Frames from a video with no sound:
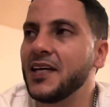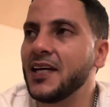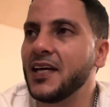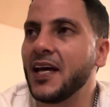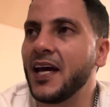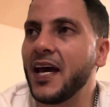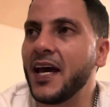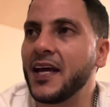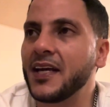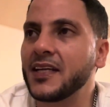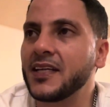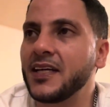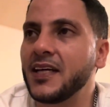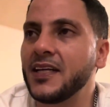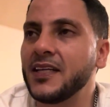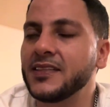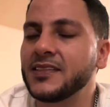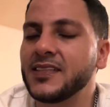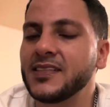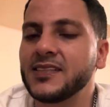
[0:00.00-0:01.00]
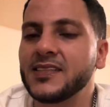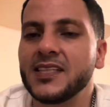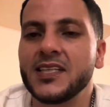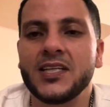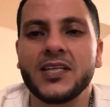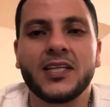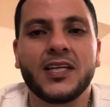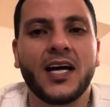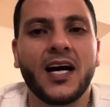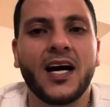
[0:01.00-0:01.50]
and getting to
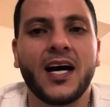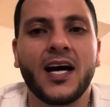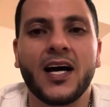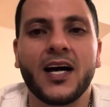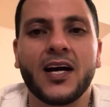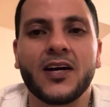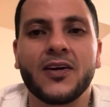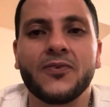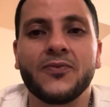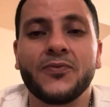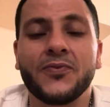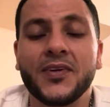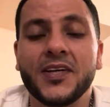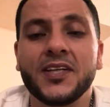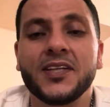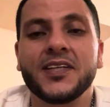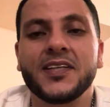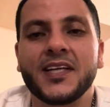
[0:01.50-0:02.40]
see really